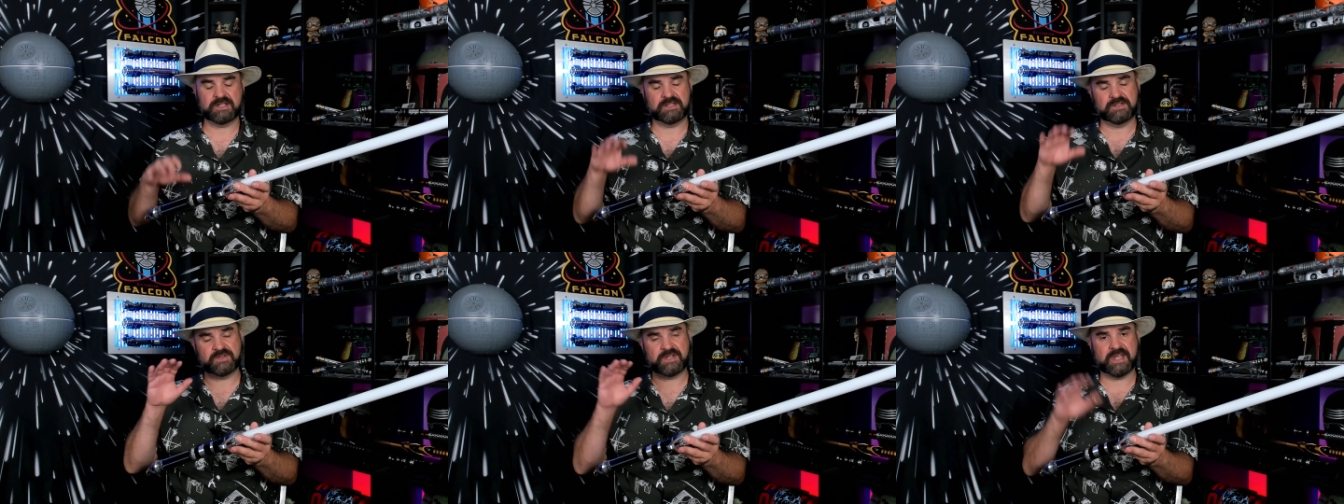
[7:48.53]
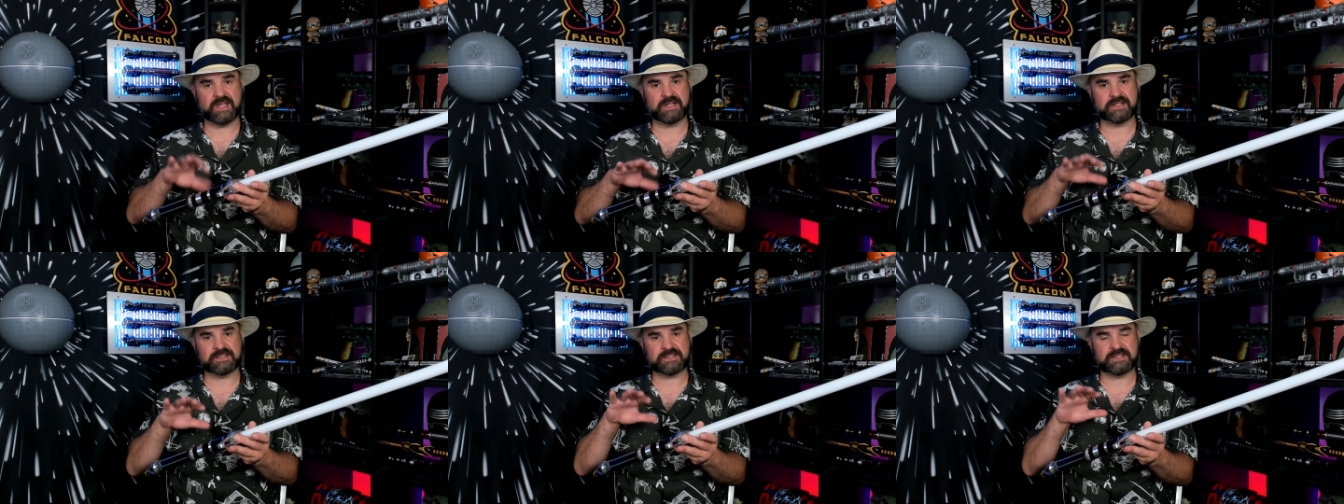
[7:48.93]
You
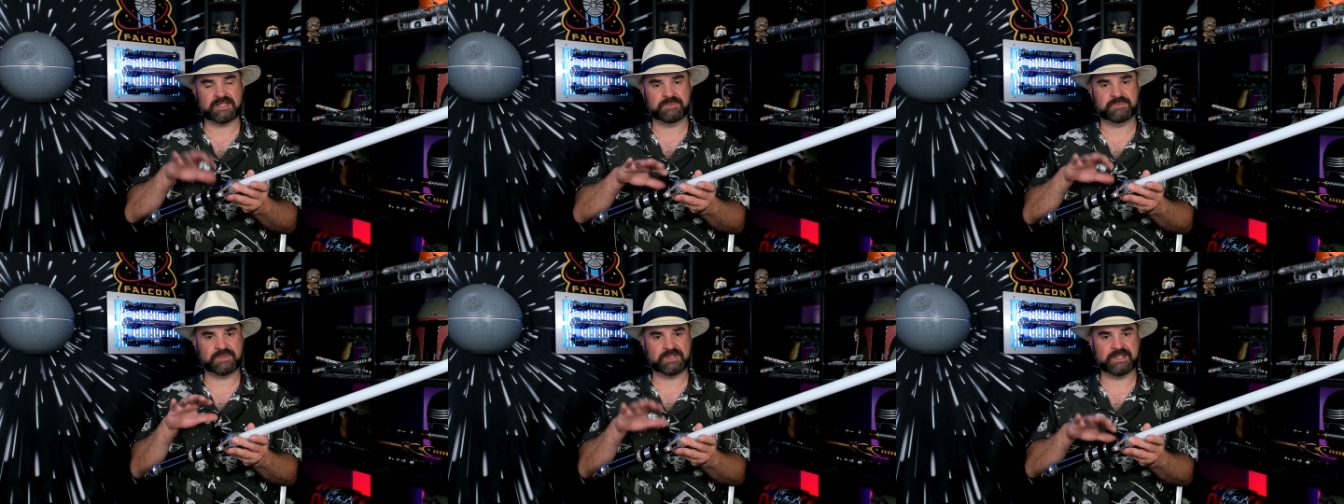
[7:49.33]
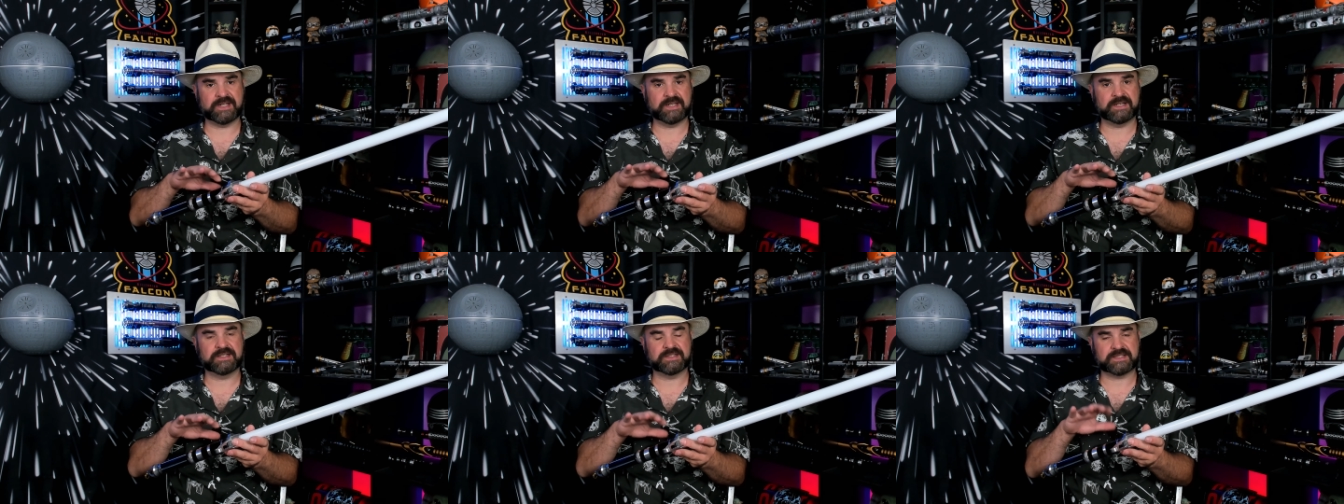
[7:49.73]
can't set
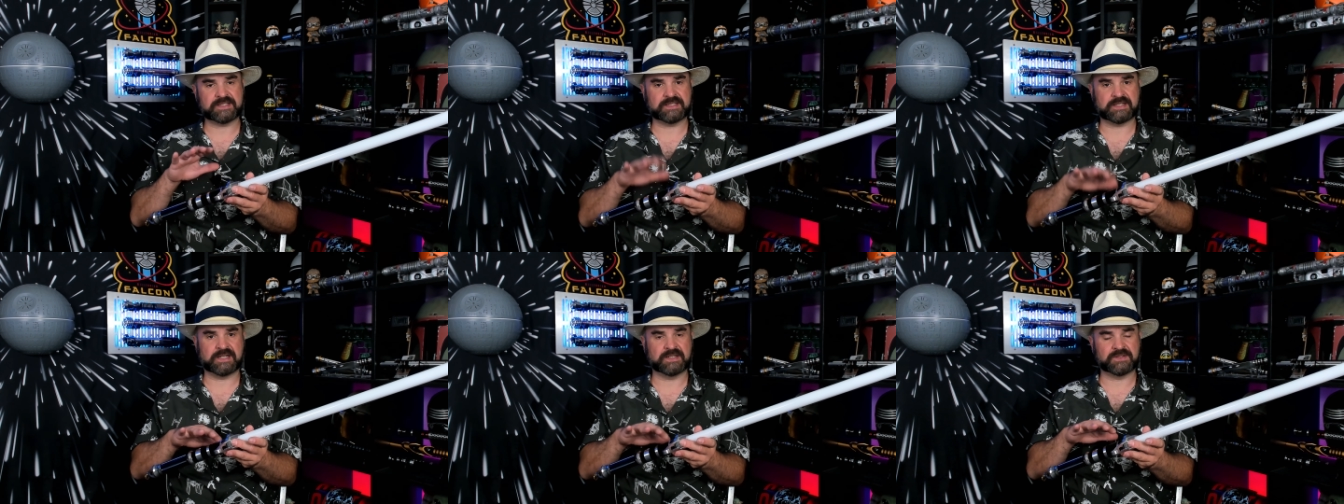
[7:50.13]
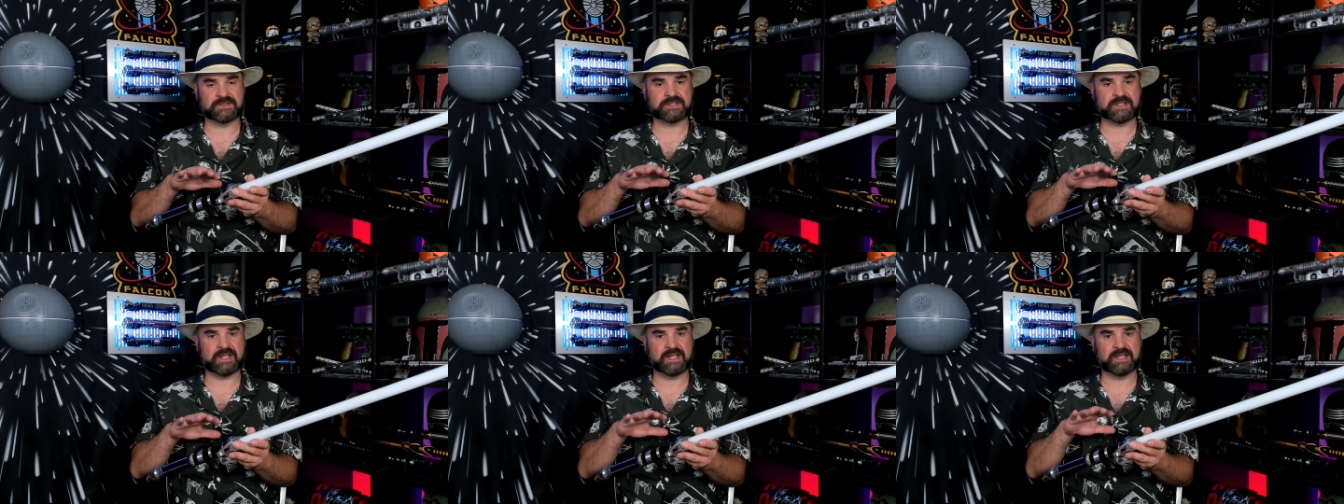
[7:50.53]
blade
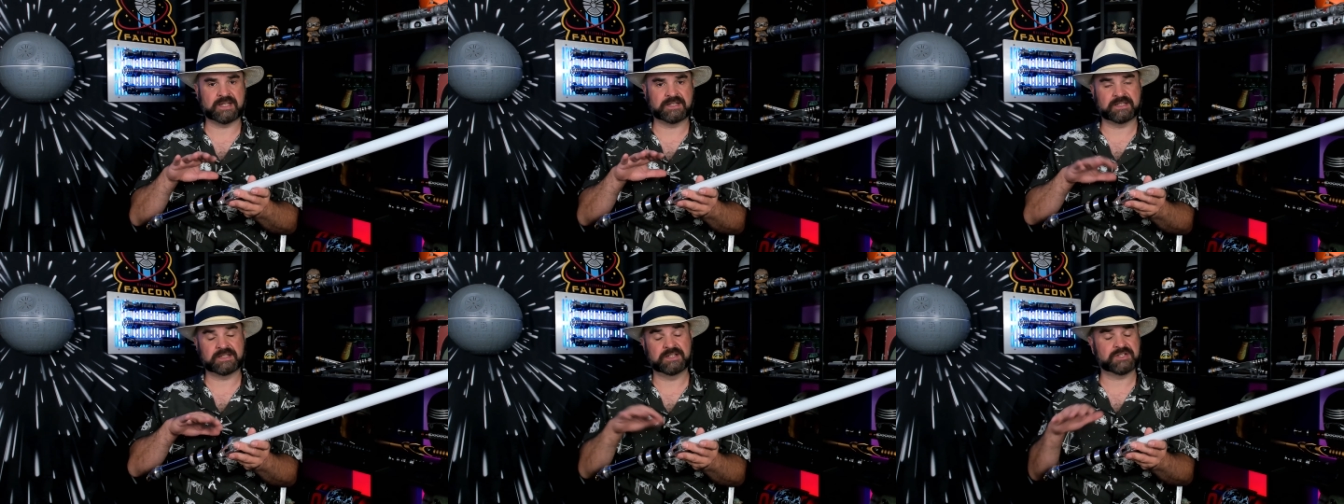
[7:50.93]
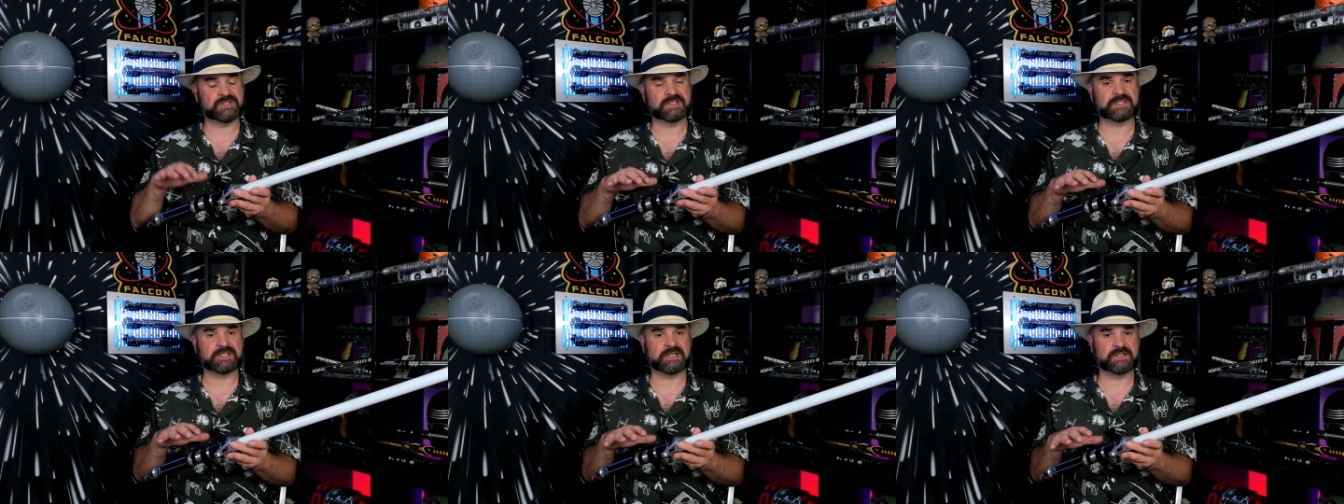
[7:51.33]
styles and
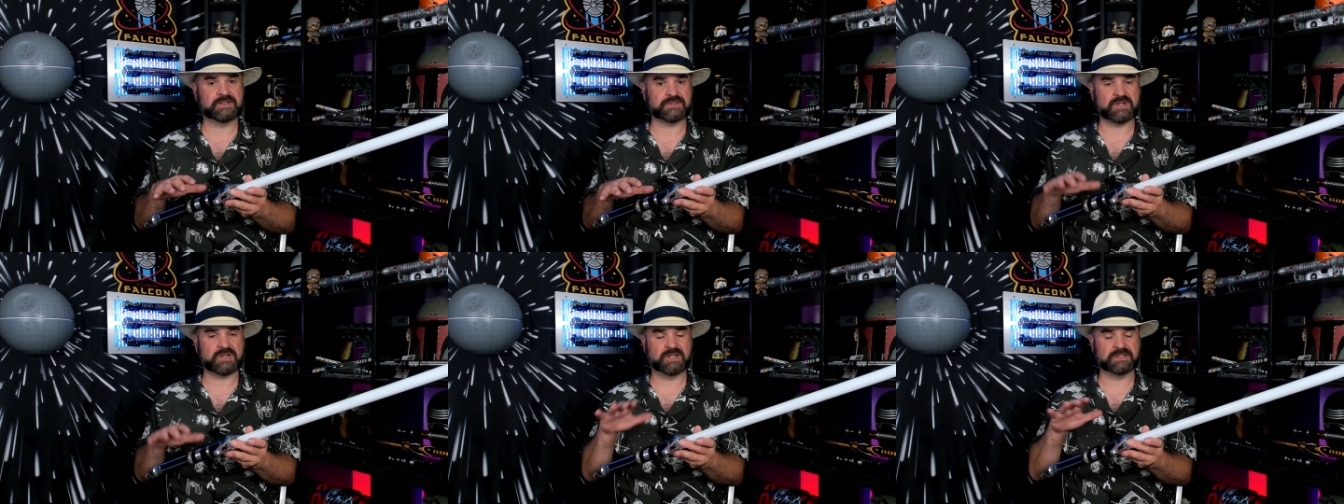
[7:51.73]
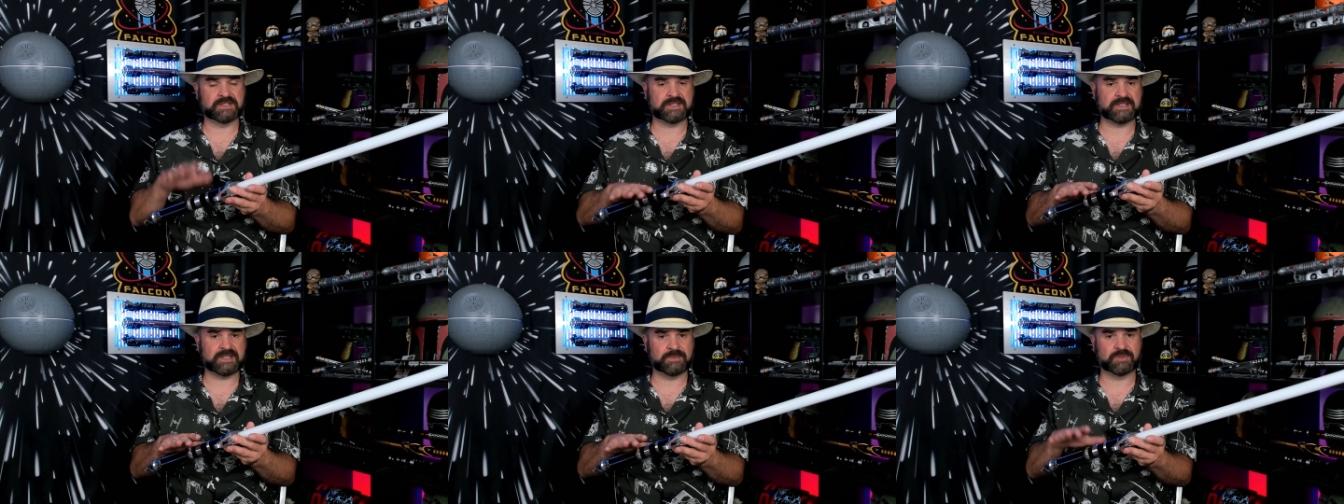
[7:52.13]
ignition styles on the
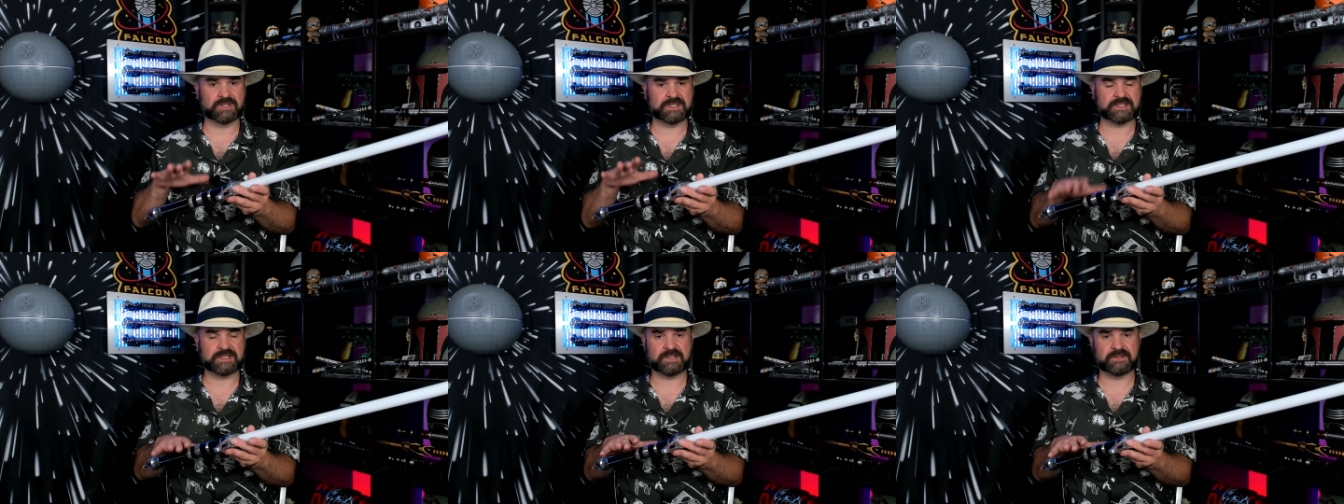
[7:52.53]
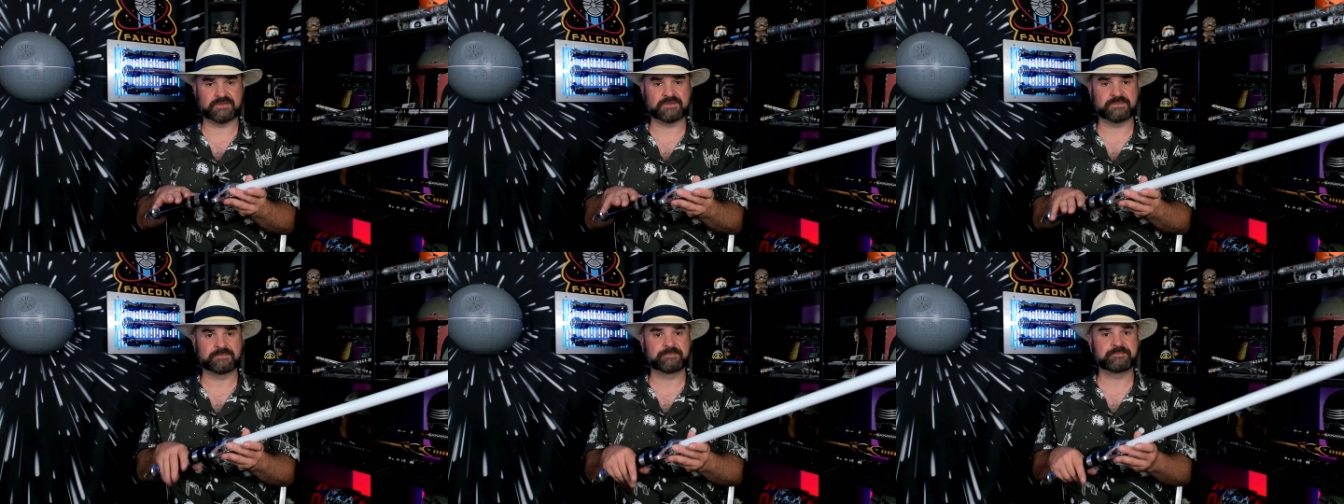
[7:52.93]
saber itself.